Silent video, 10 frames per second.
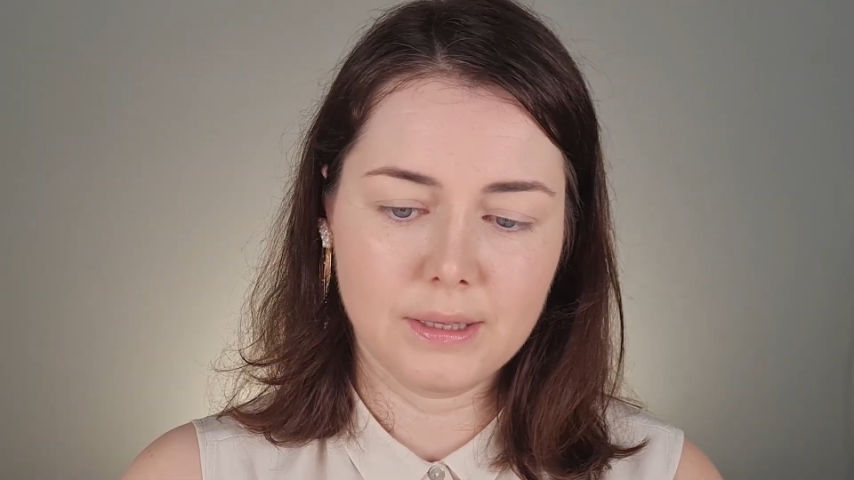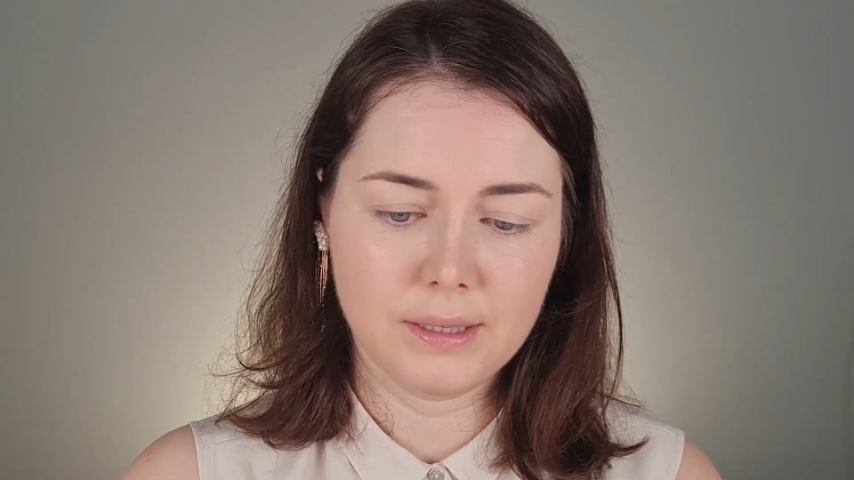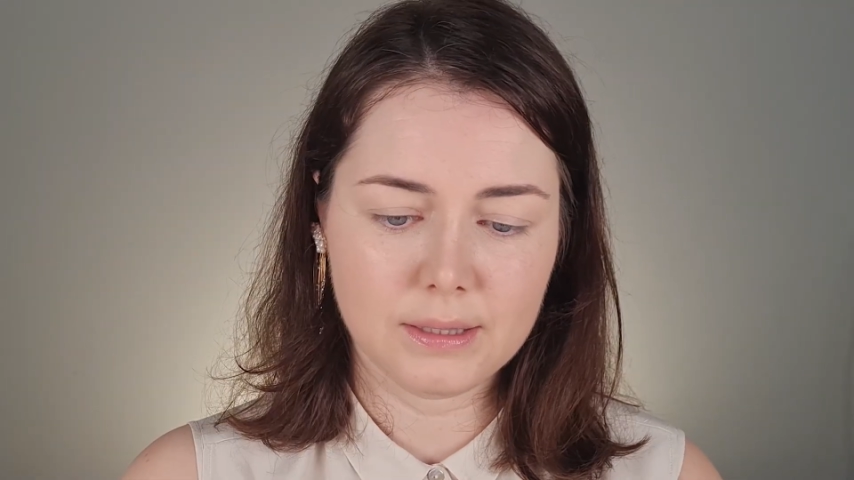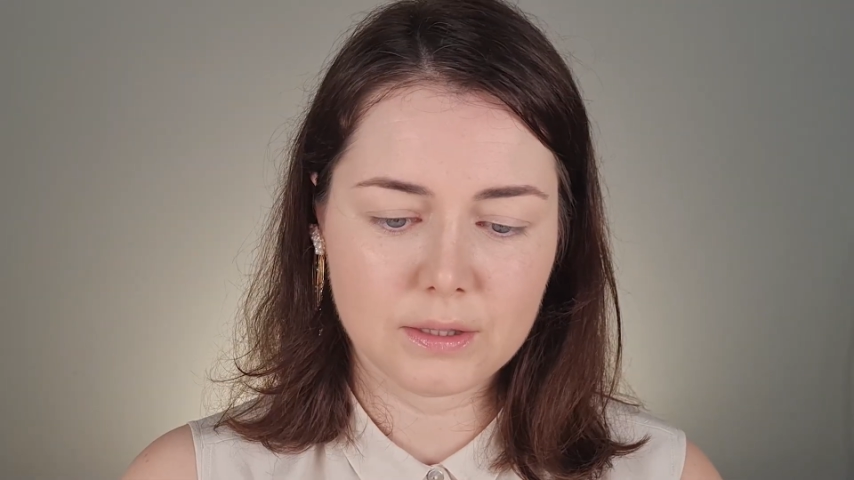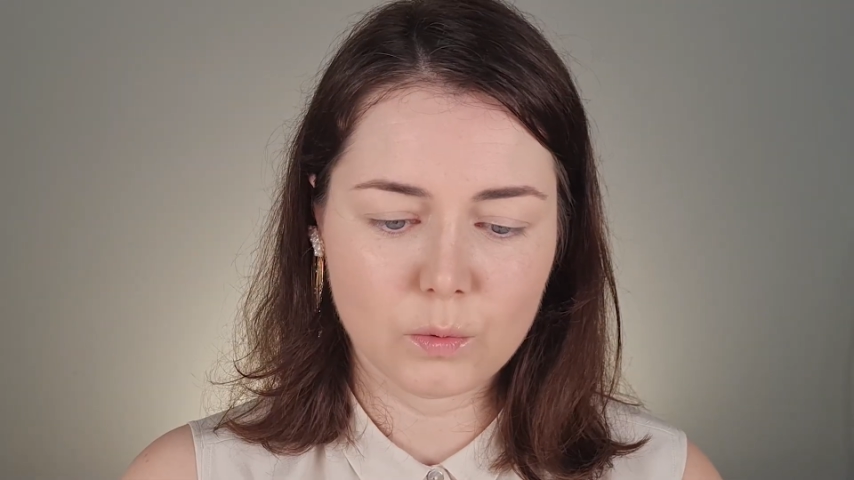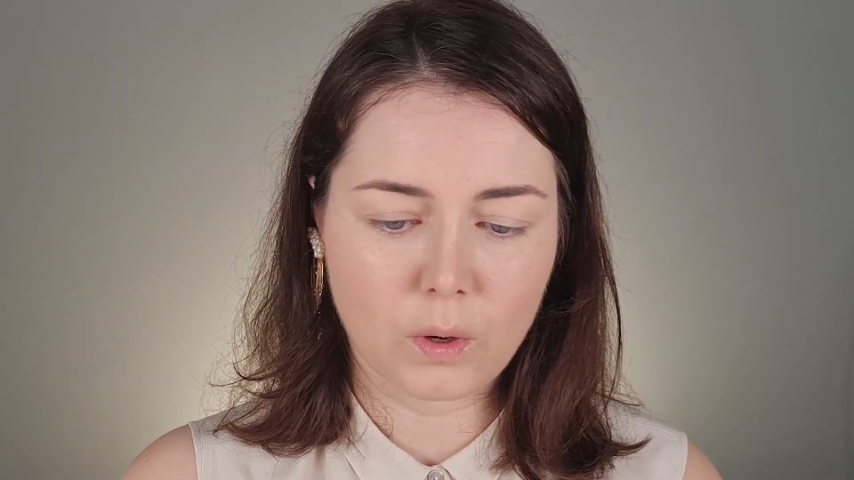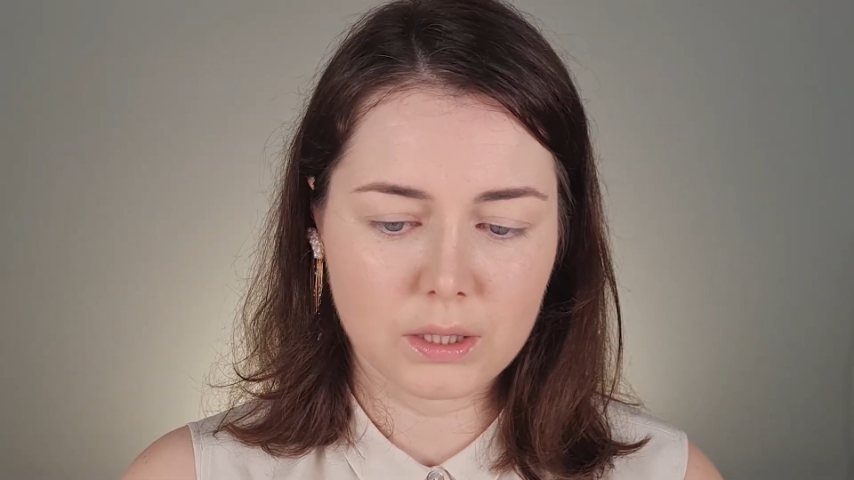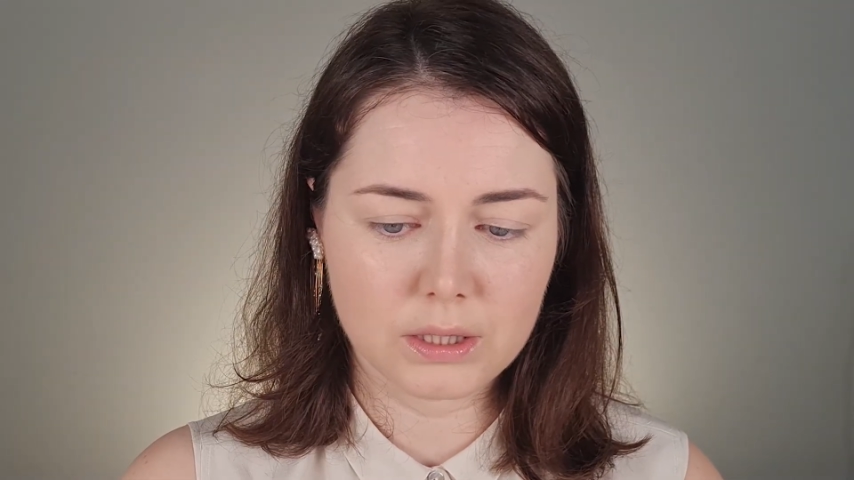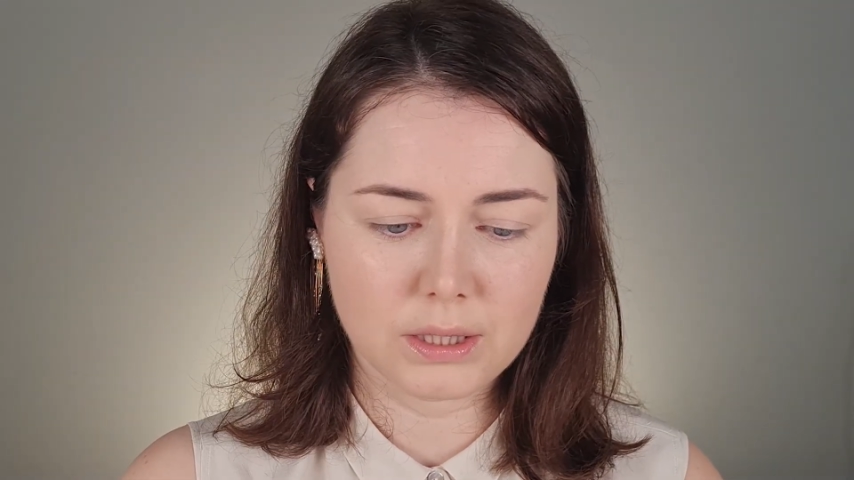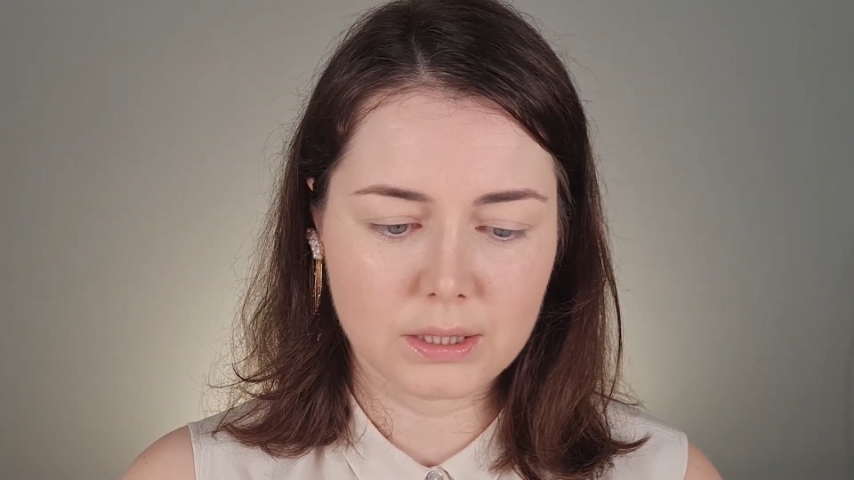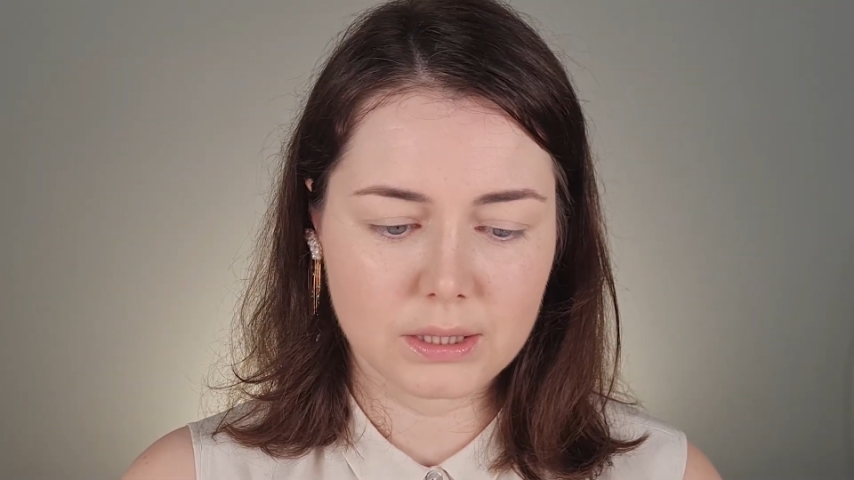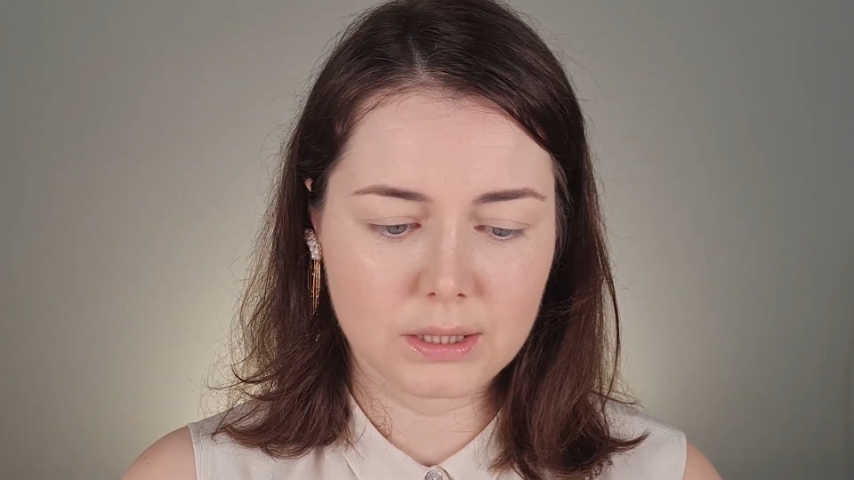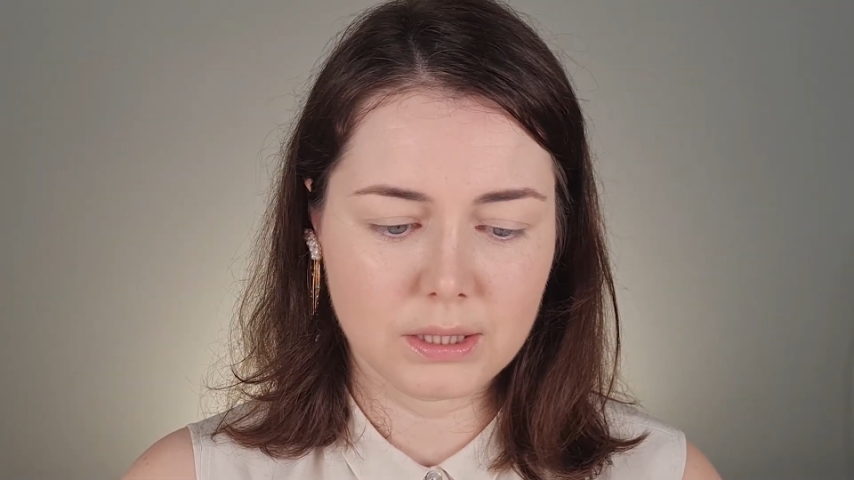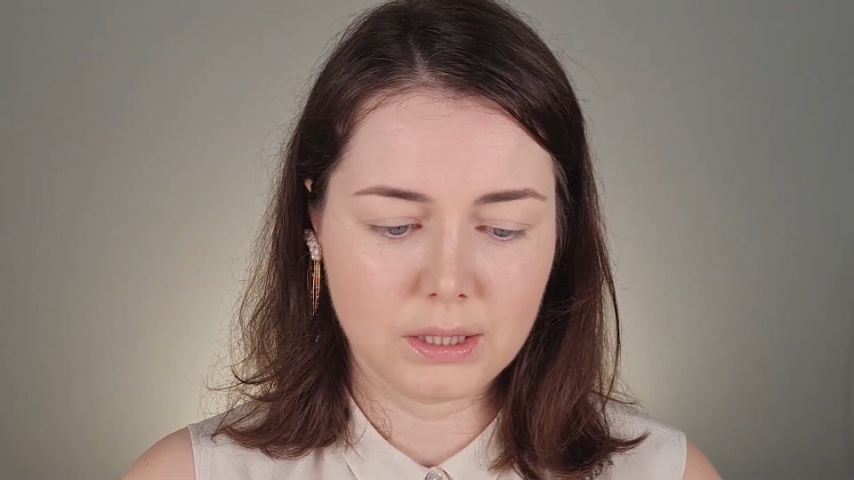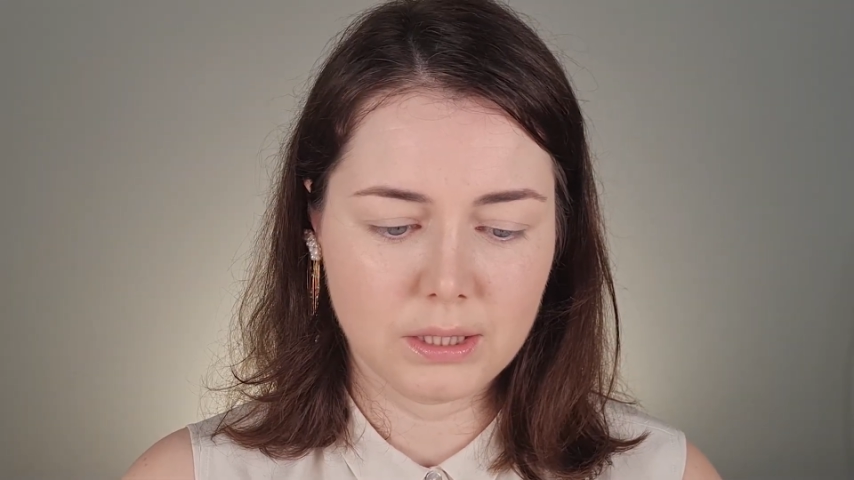Let's swatch this.